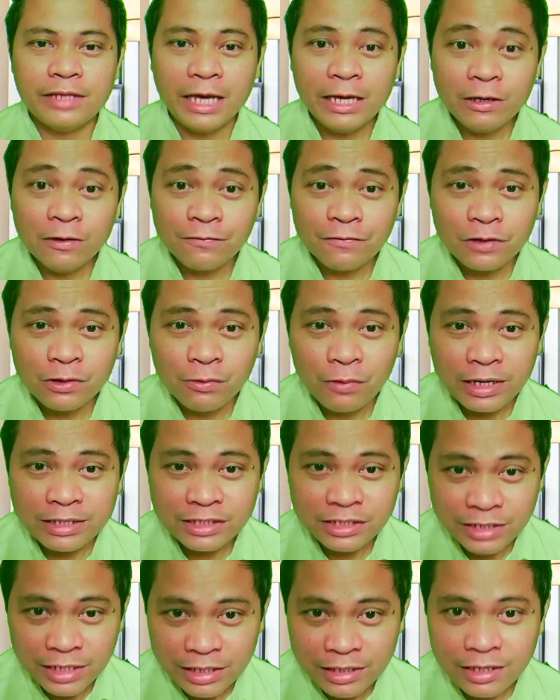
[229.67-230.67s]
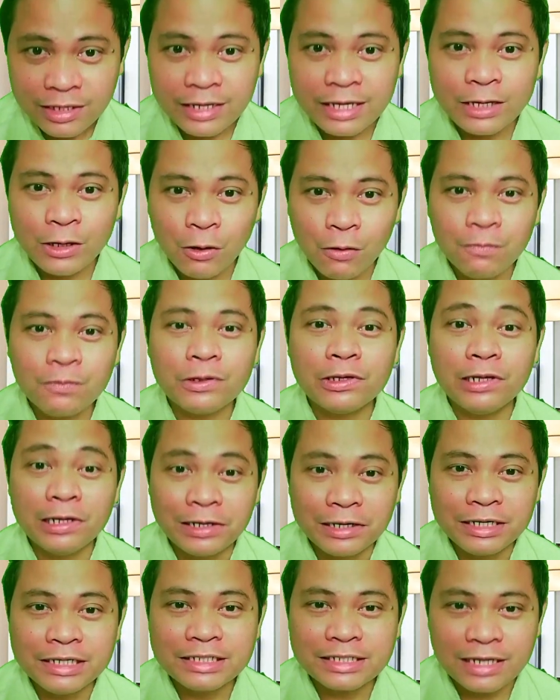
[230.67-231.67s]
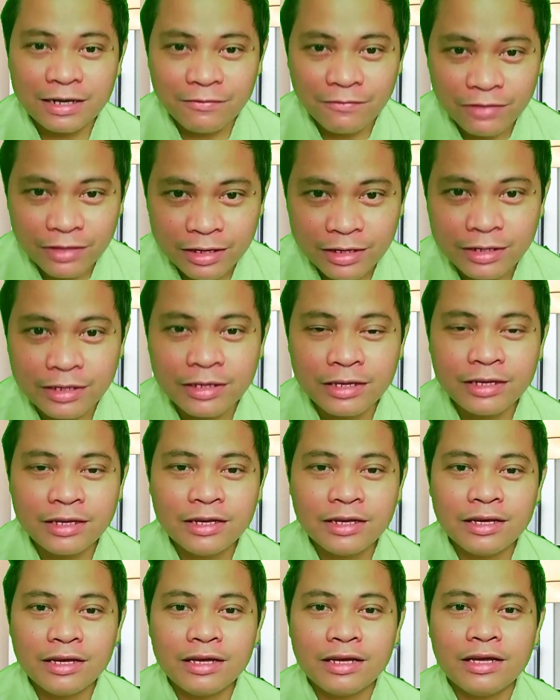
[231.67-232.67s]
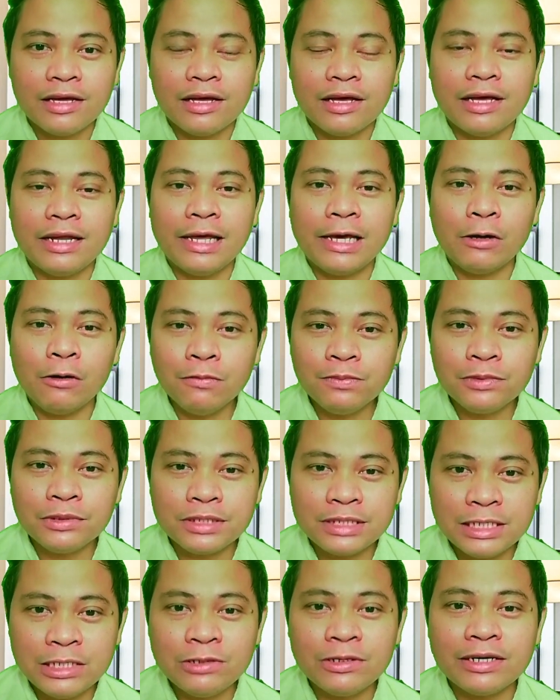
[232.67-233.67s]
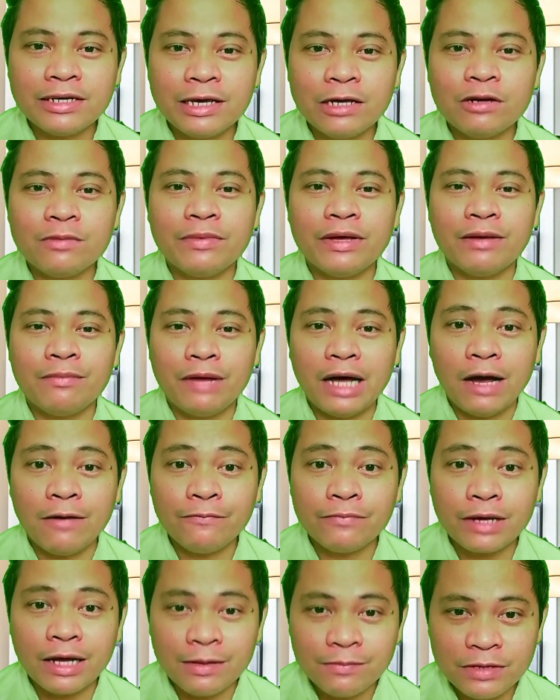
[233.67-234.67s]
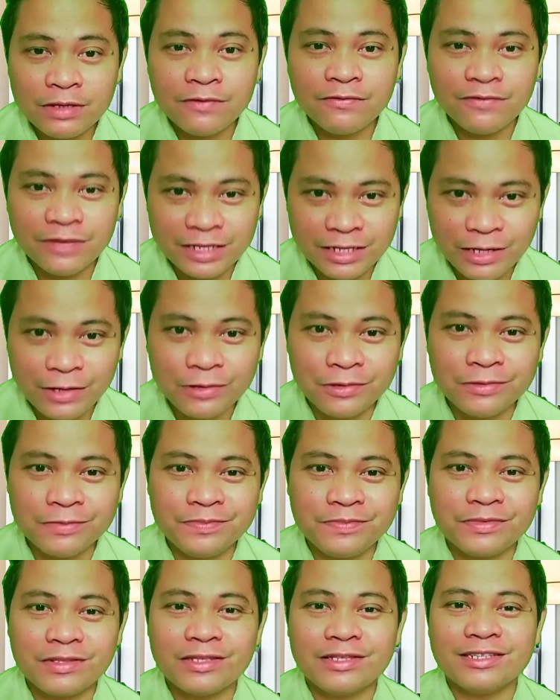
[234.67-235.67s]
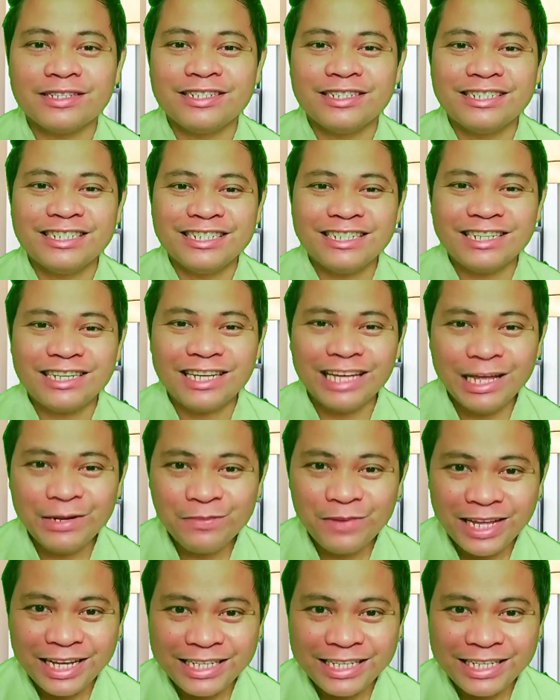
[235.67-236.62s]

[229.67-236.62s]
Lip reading: Thank you for watching and I hope you learned something. And I hope to see you again on my upcoming video. God